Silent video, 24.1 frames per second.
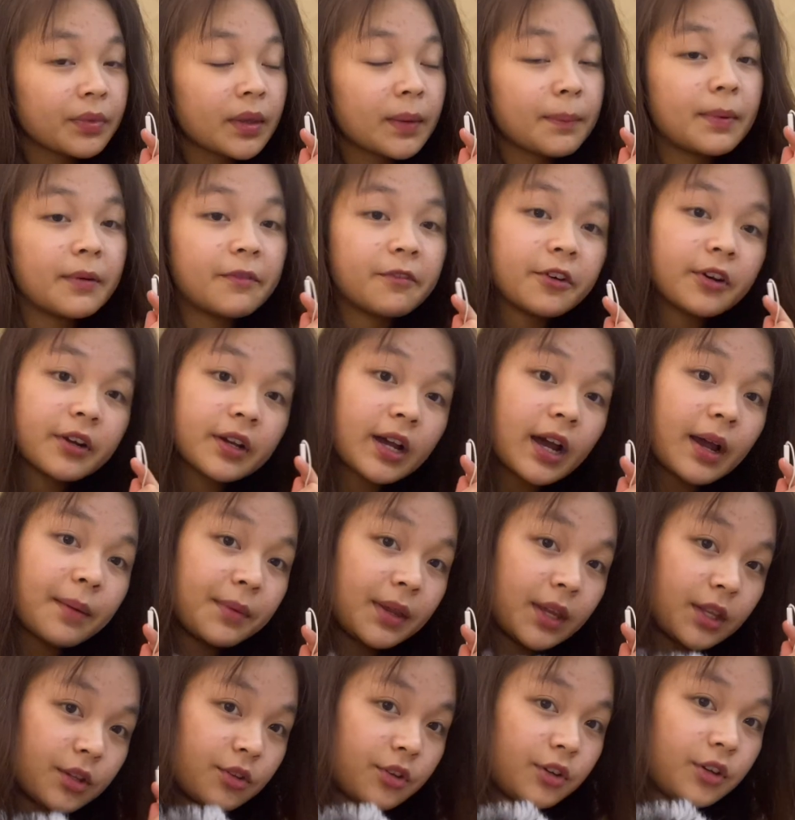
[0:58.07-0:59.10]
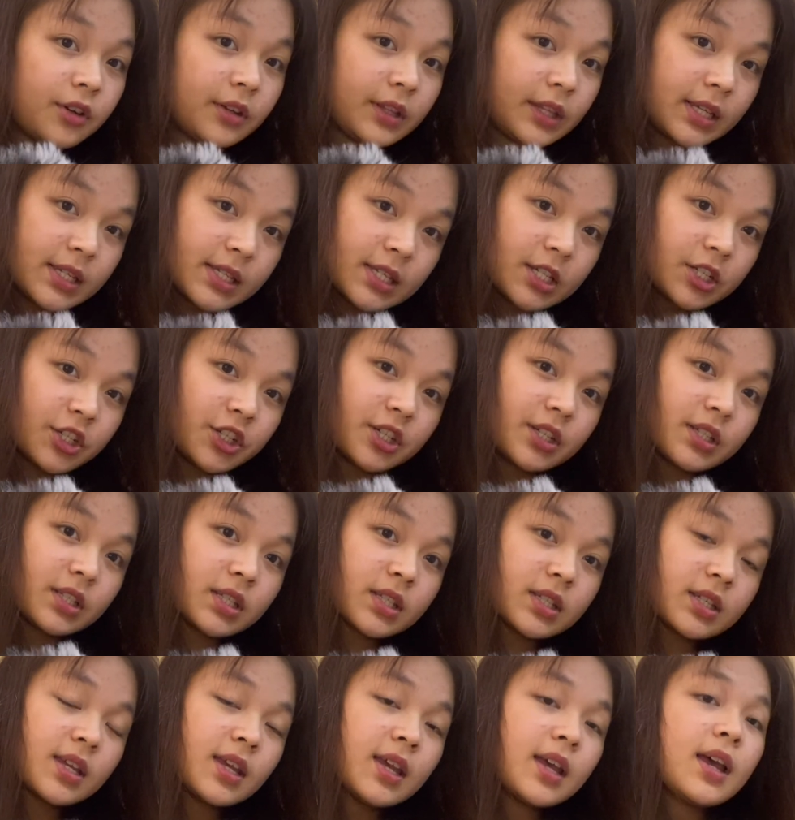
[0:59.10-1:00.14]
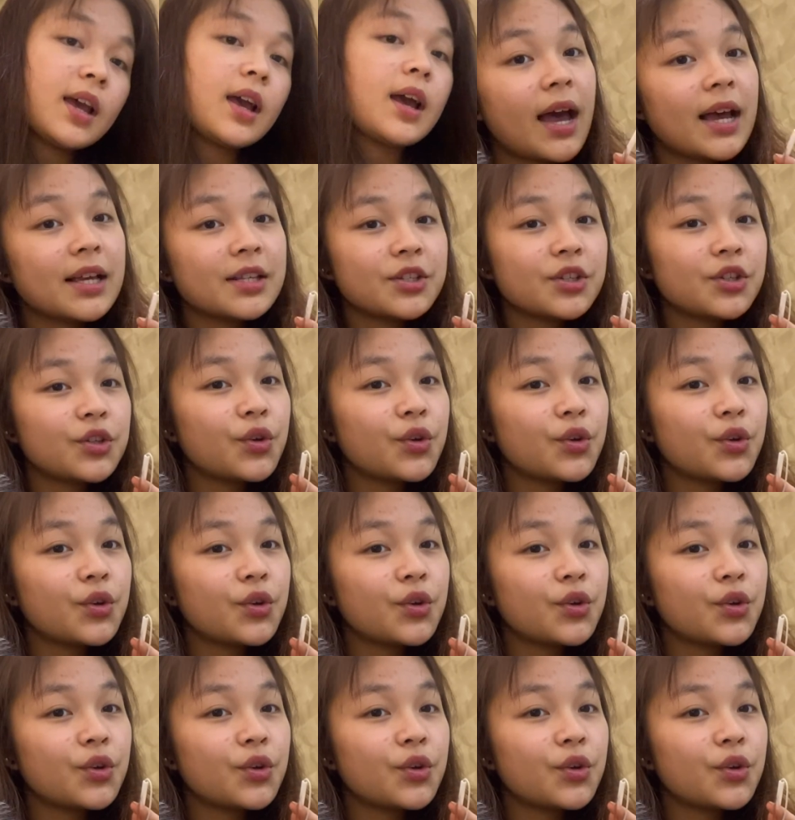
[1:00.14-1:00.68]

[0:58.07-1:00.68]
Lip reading: before coming into your decisions, as you